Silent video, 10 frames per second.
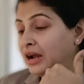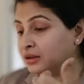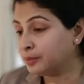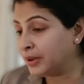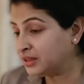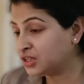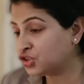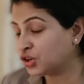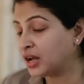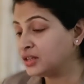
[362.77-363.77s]
a better
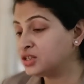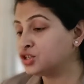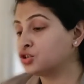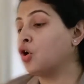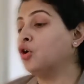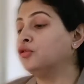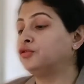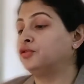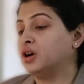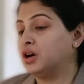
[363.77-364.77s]
chance of
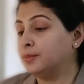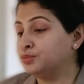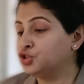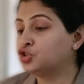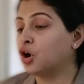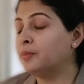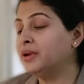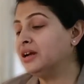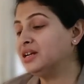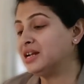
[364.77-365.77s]

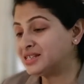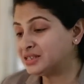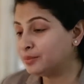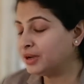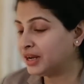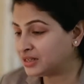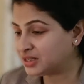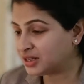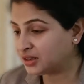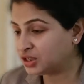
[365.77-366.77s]
absorbing and
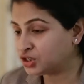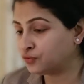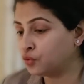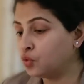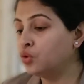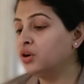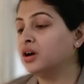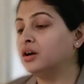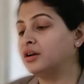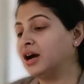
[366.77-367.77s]
assimilating this food
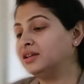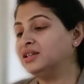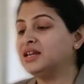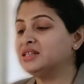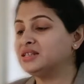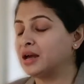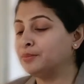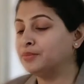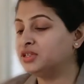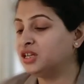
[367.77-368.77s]
rather than
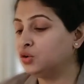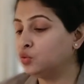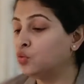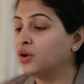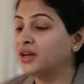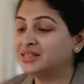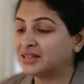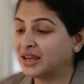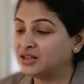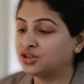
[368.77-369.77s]
somebody who is
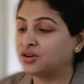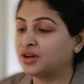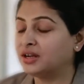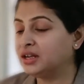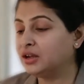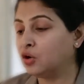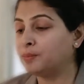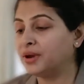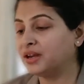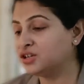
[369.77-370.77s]
enterally or
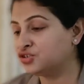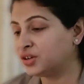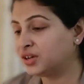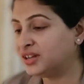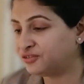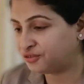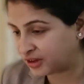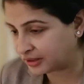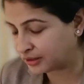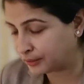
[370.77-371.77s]
parenterally fed.